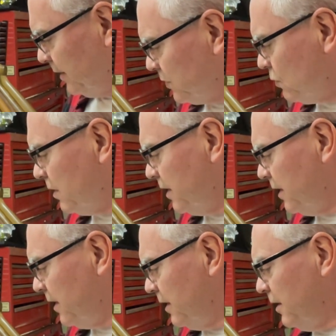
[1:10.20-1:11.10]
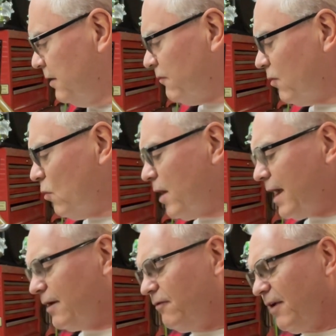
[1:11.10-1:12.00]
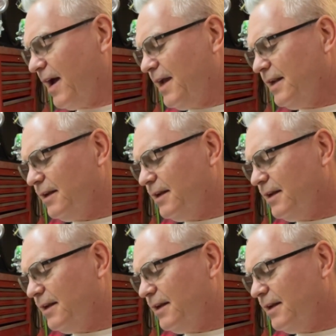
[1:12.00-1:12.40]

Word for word: this one, from what I could find,